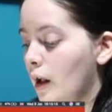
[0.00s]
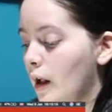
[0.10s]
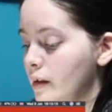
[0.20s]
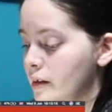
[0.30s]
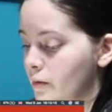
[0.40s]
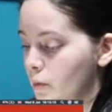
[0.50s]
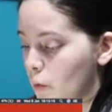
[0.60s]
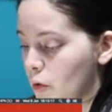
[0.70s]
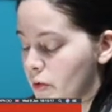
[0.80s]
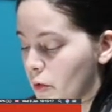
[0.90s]
Ask for
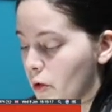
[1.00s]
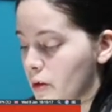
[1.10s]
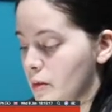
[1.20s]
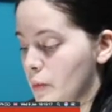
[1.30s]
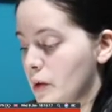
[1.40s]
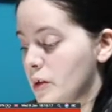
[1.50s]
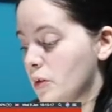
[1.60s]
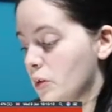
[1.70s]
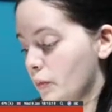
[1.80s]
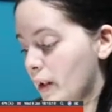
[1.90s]
more stories about
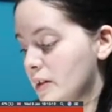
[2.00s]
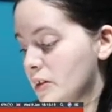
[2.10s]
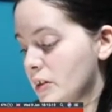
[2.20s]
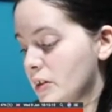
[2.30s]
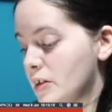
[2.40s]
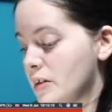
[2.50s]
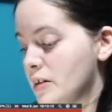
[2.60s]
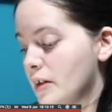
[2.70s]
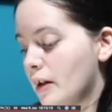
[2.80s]
your adventures,